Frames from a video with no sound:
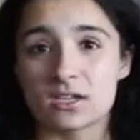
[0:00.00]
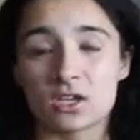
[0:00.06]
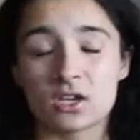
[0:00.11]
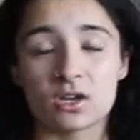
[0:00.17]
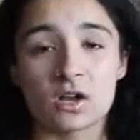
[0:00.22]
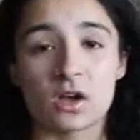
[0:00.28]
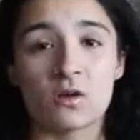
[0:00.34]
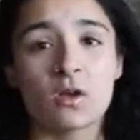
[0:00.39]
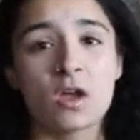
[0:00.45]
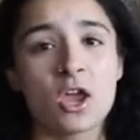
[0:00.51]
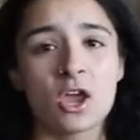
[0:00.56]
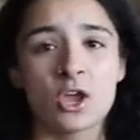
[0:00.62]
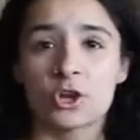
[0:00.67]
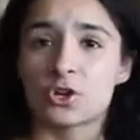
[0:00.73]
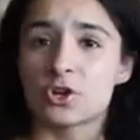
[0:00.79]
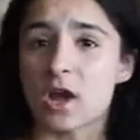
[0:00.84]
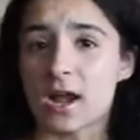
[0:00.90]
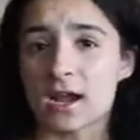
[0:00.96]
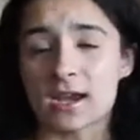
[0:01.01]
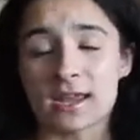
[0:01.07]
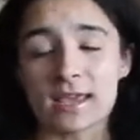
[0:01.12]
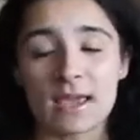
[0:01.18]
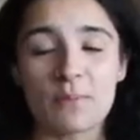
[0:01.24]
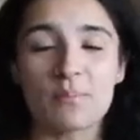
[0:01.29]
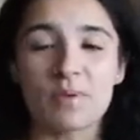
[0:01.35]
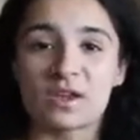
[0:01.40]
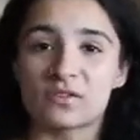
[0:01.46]
You know, you're not gonna
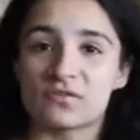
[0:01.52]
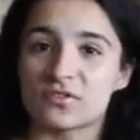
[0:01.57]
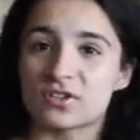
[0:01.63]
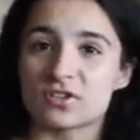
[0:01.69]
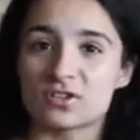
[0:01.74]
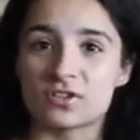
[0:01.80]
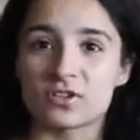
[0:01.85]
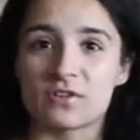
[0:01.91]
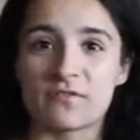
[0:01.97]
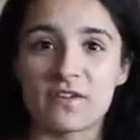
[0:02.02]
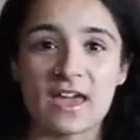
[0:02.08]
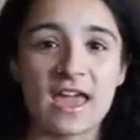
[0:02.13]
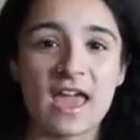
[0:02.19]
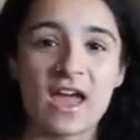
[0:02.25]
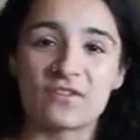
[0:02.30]
get picked for a survey